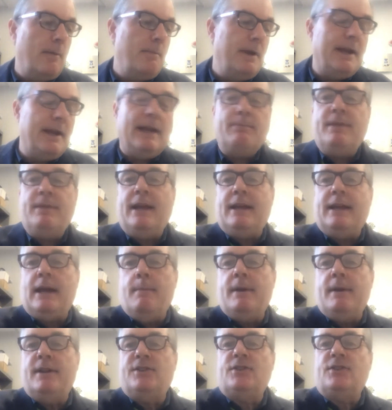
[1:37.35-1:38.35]
But I think I'm
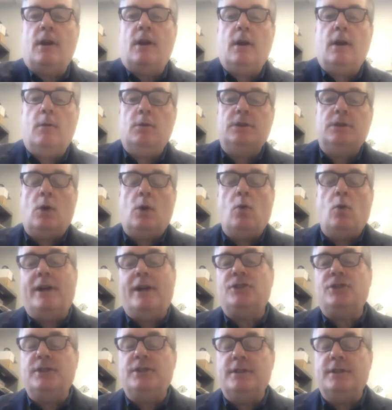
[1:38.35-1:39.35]
going to start out with the
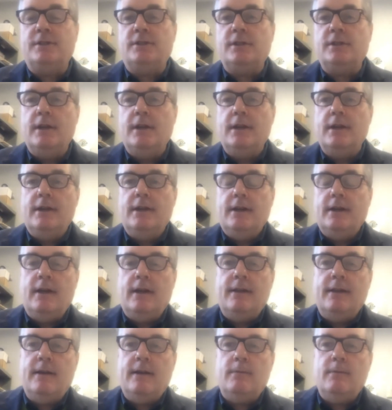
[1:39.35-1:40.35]
questions,
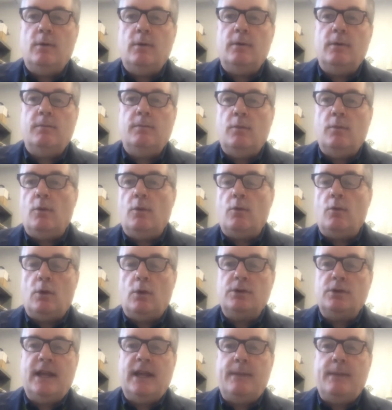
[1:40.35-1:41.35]
and then we'll
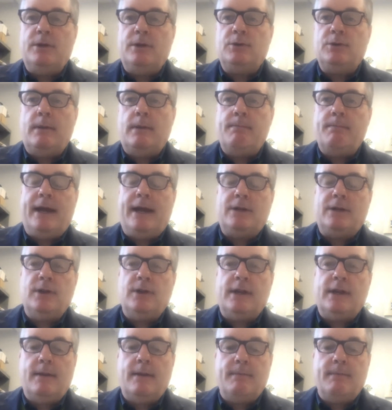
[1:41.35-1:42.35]
rotate between
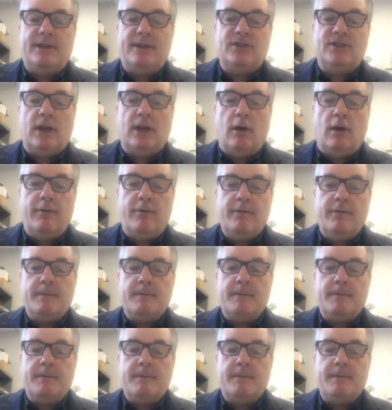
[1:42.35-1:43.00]
Patrick and myself.